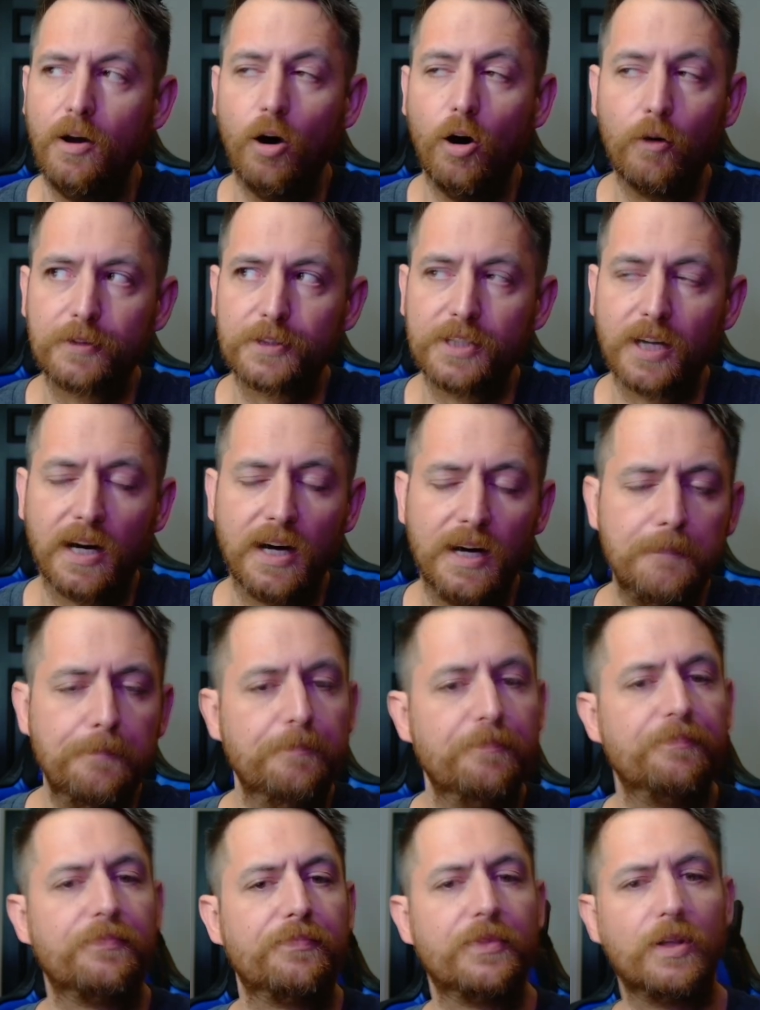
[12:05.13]
Over time,
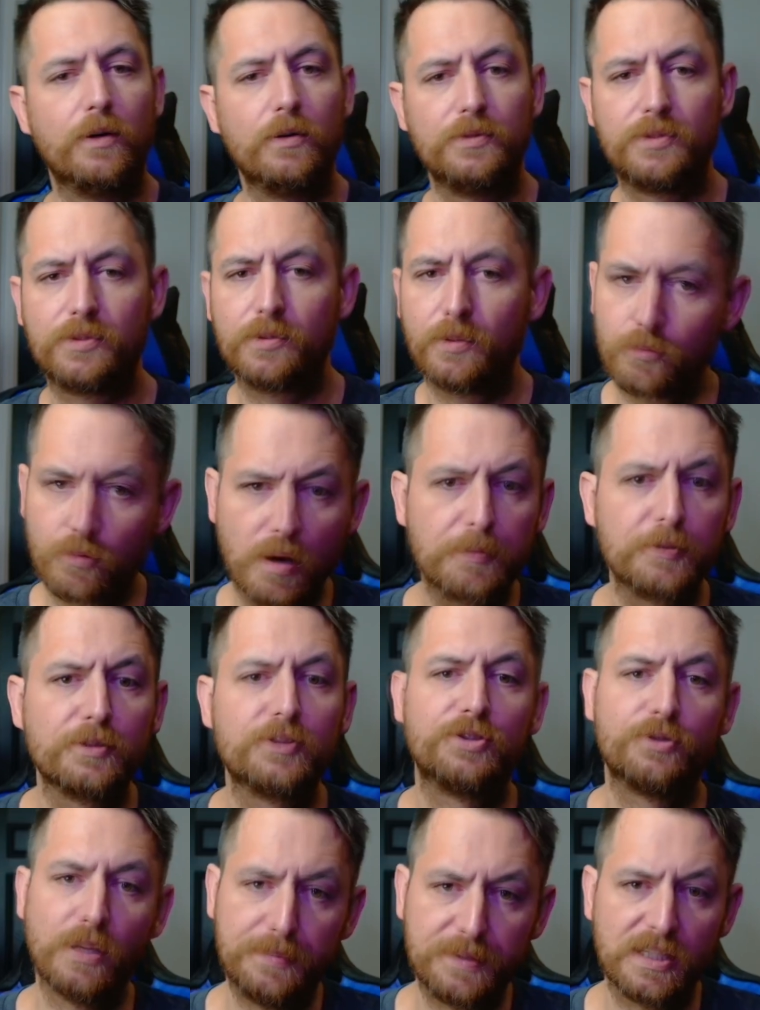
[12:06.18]
those rubber
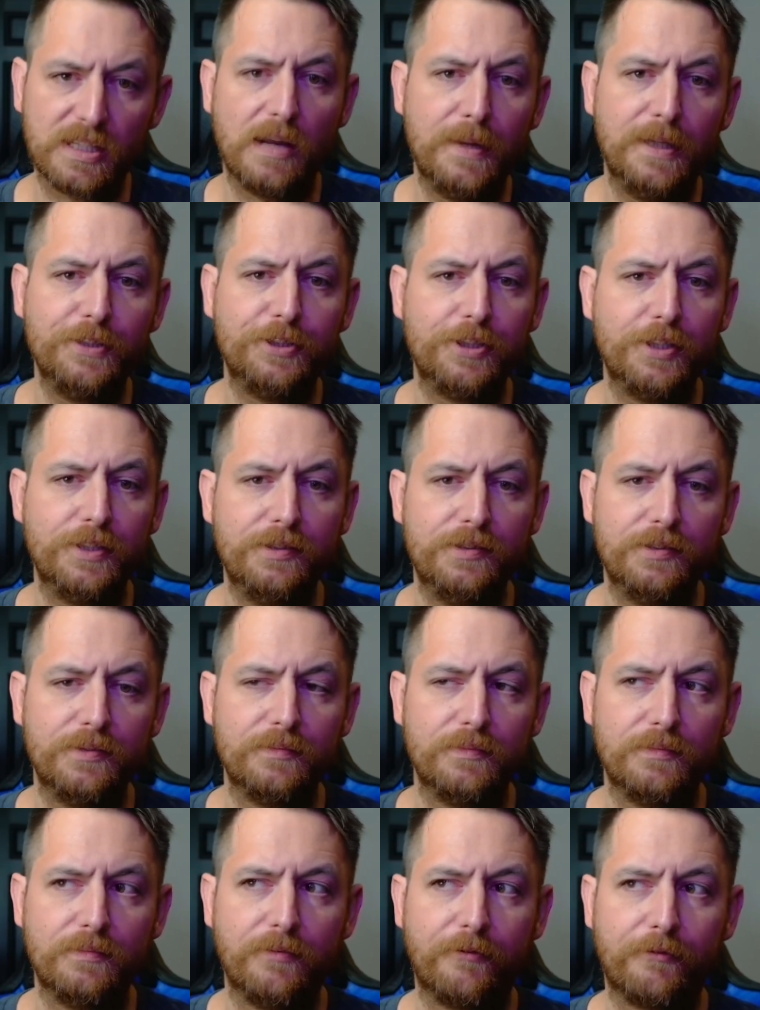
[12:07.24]
strips I mentioned,
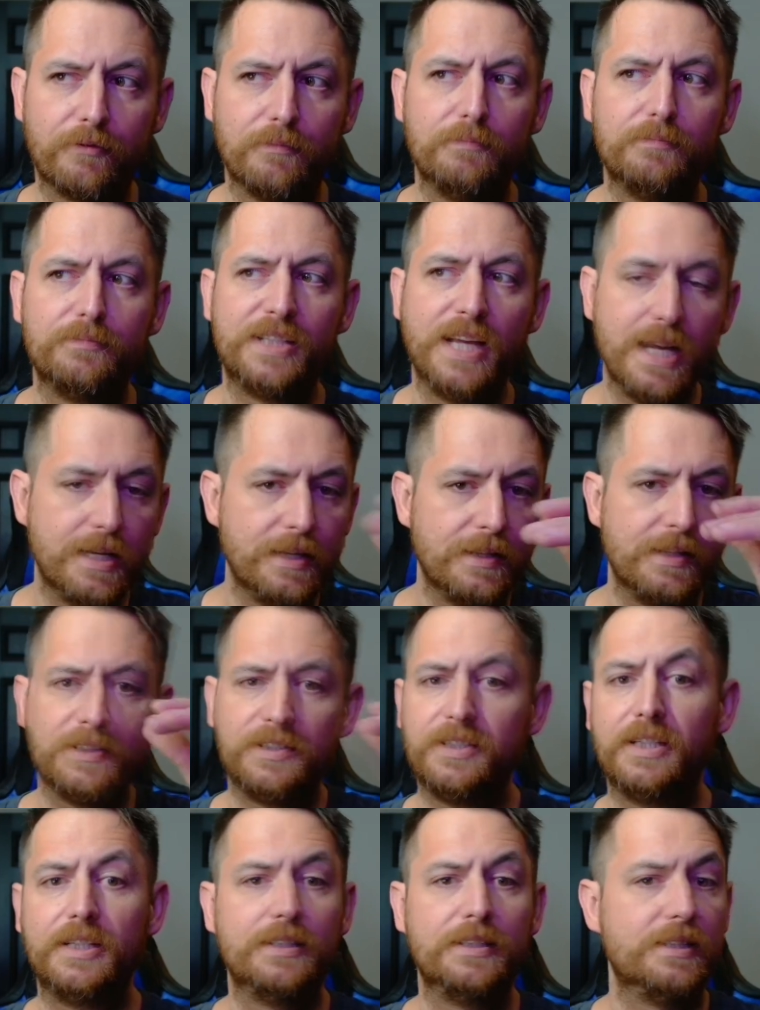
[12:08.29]
from taking
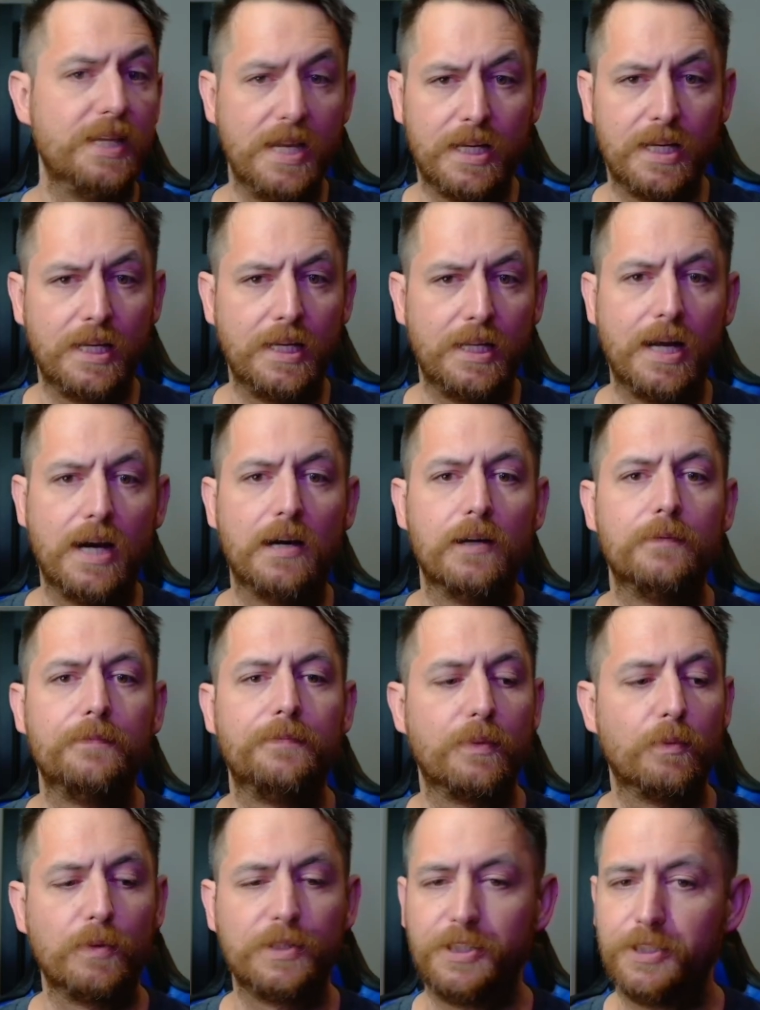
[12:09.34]
this in, taking it out,
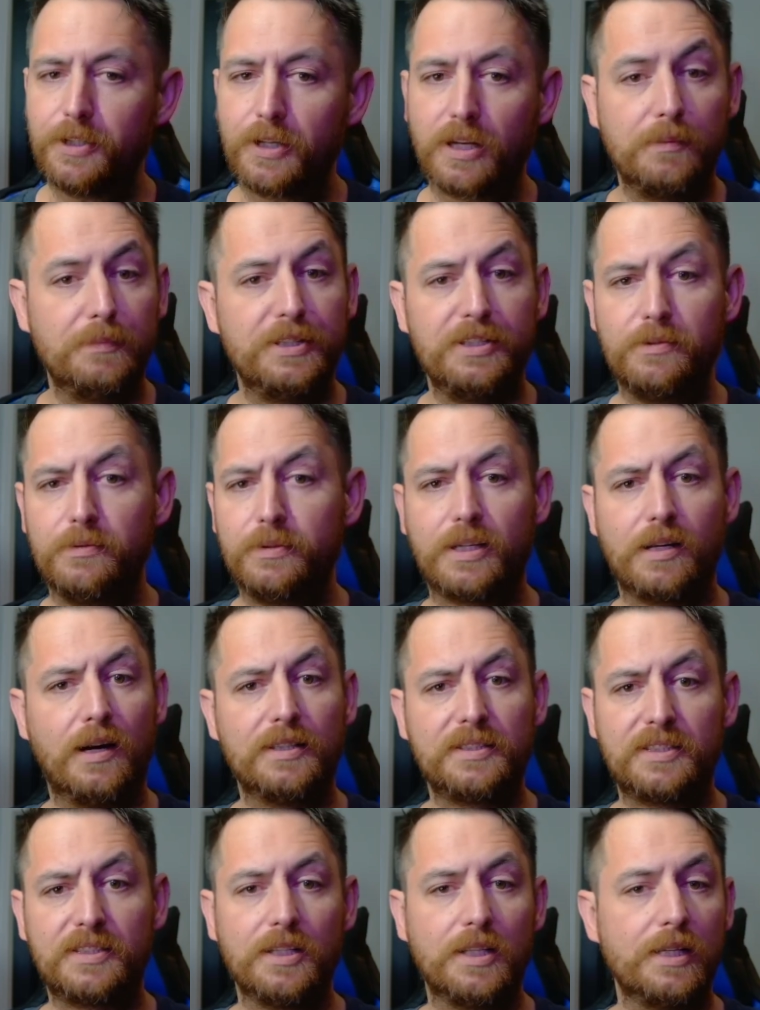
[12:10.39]
which you're going to be doing
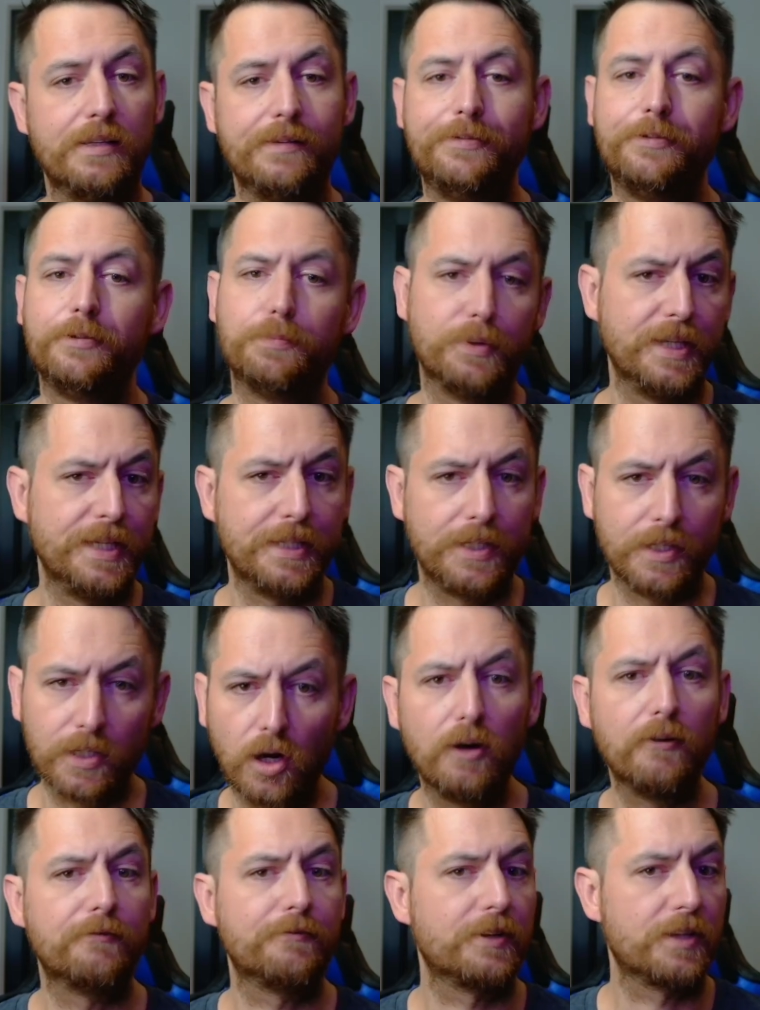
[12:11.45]
constantly if you play
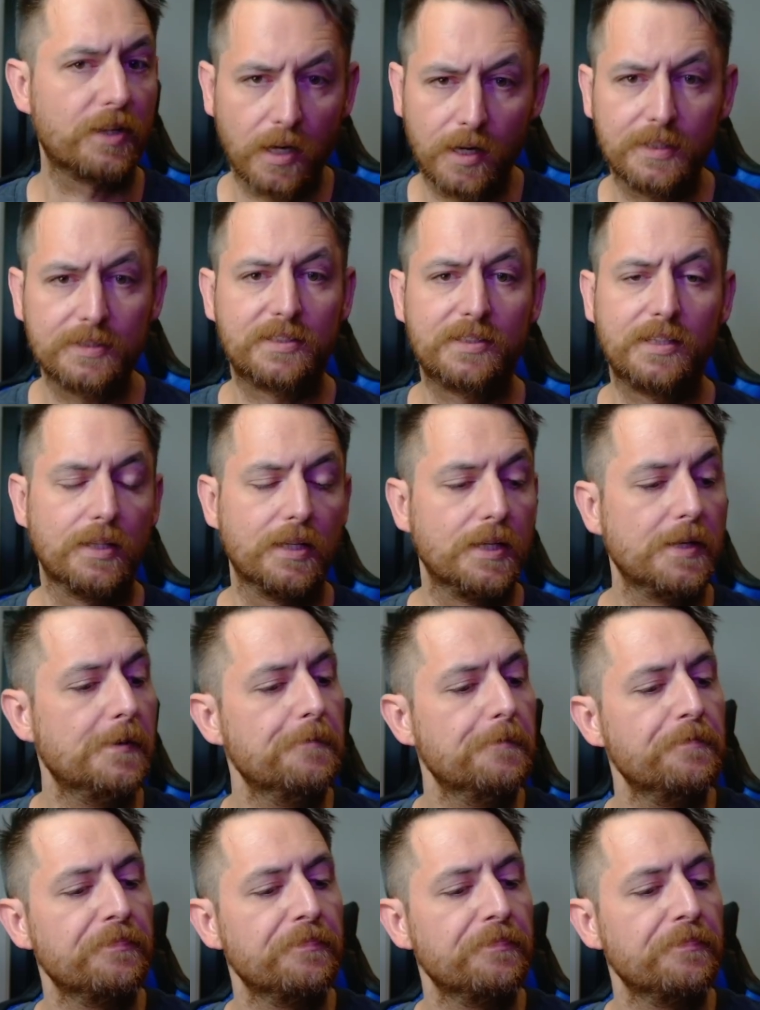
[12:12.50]
golf constantly,